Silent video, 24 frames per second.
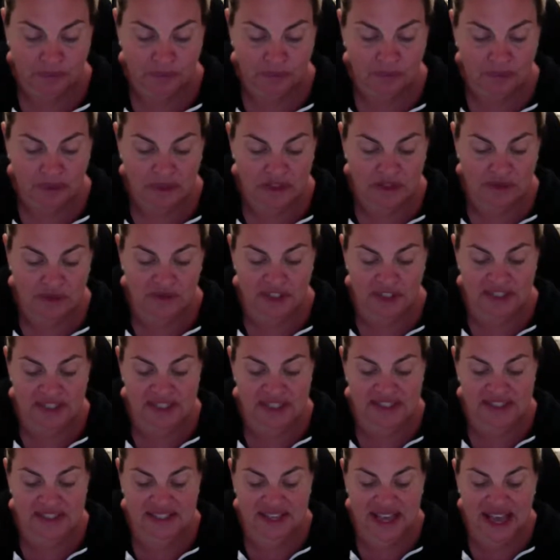So if she
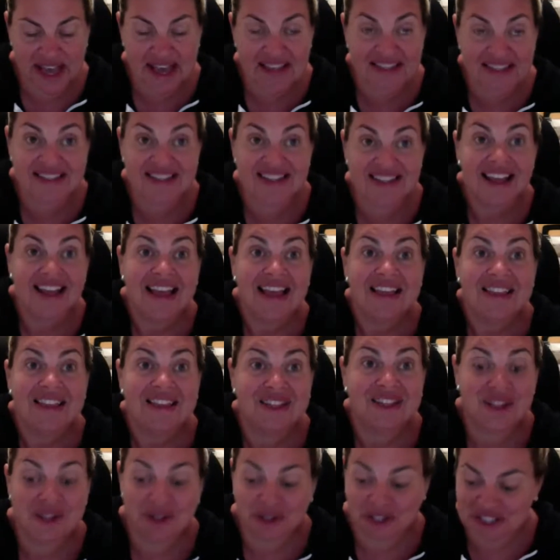says yes,
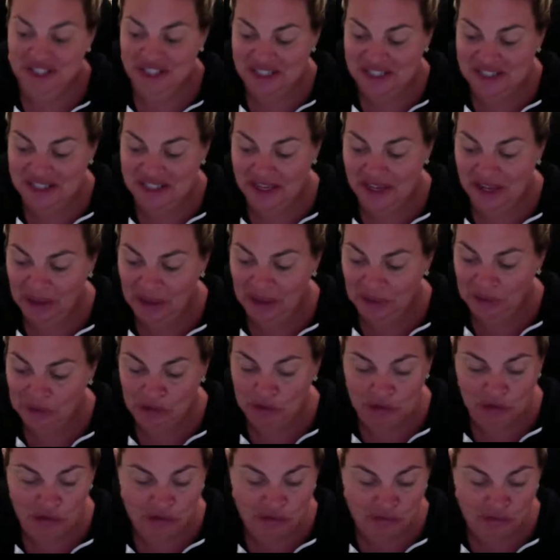then you can just say, oh,
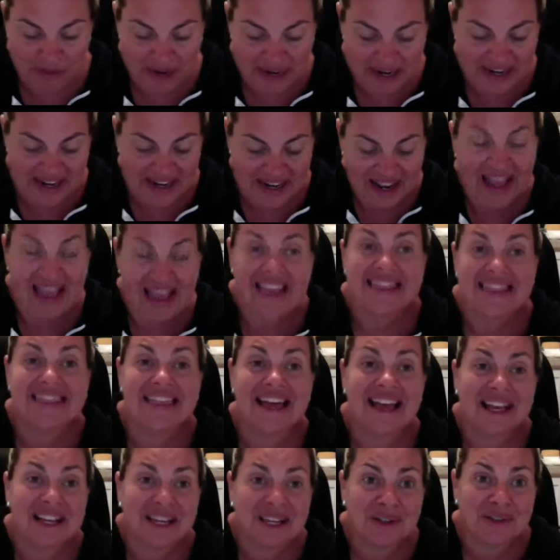great.
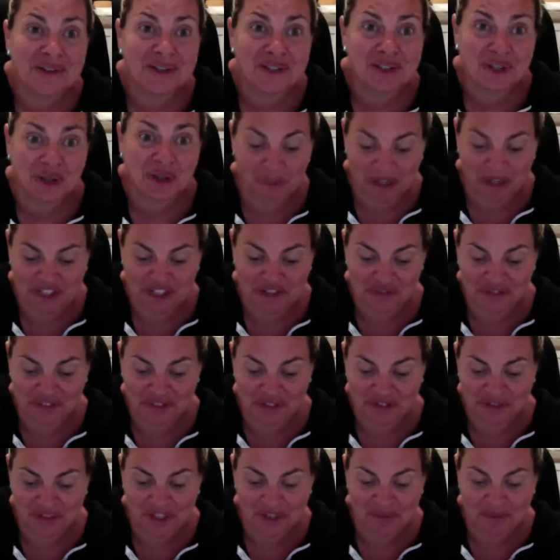Thank you so much for
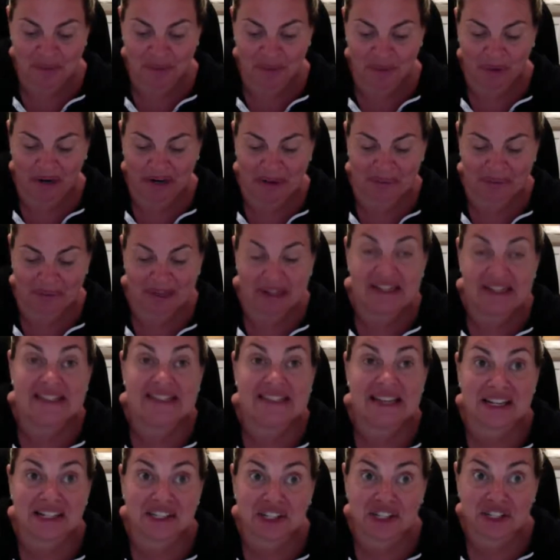your support. I'm going to
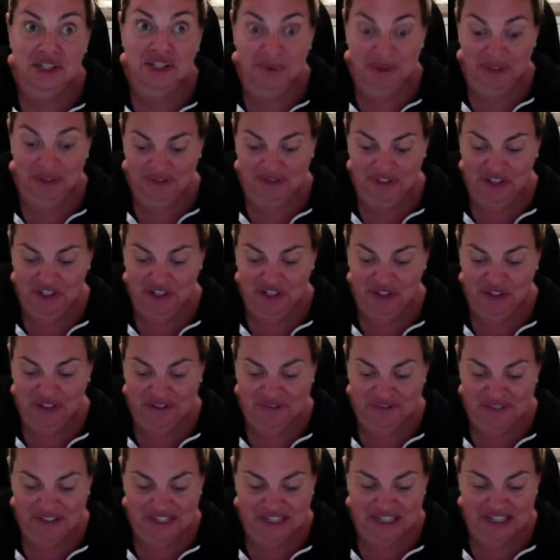text you an official
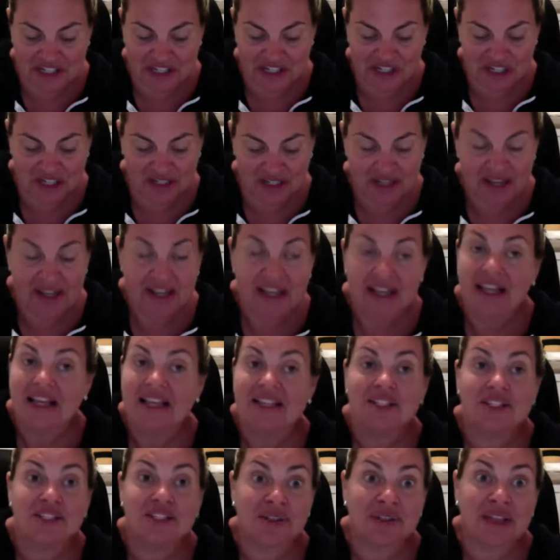invitation
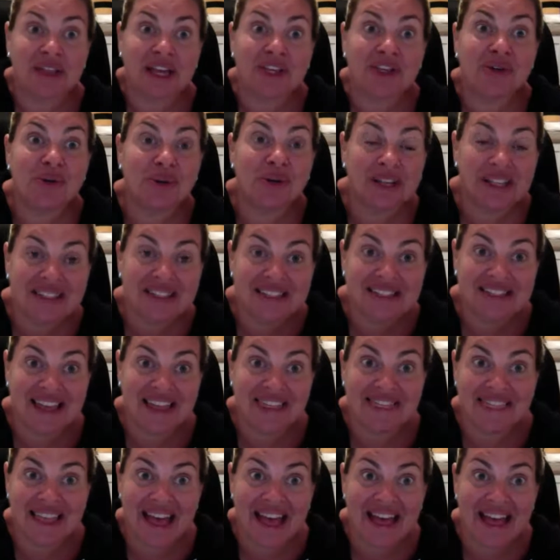so that you can
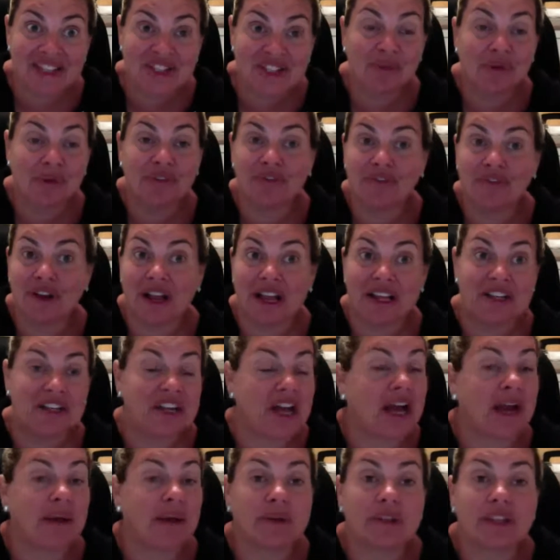send that to a friend.
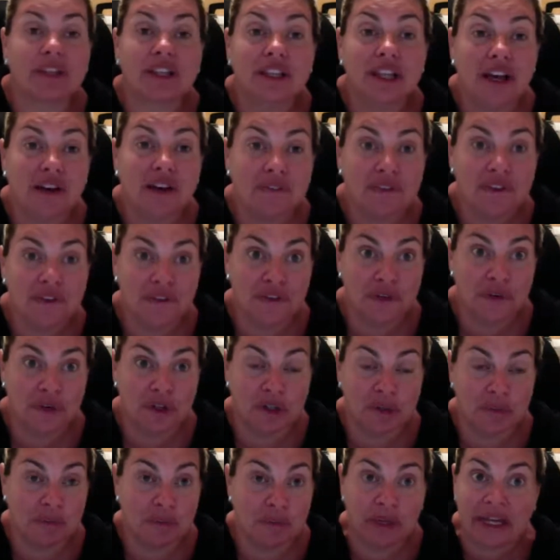I would love if you
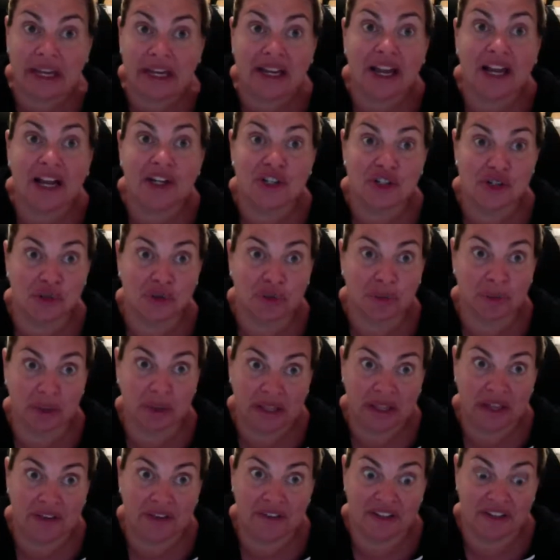could bring a
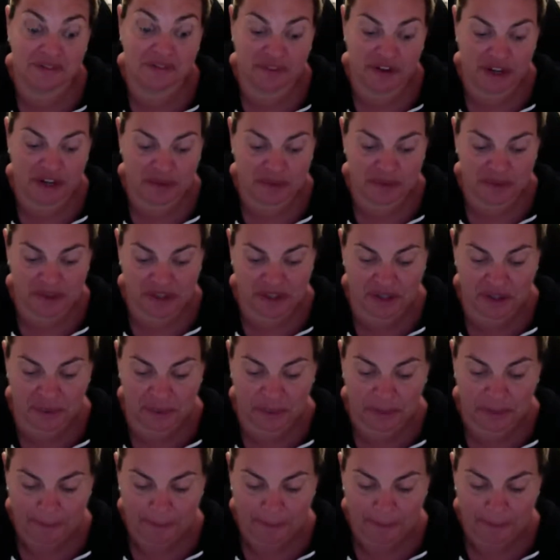jewelry-loving friend with you.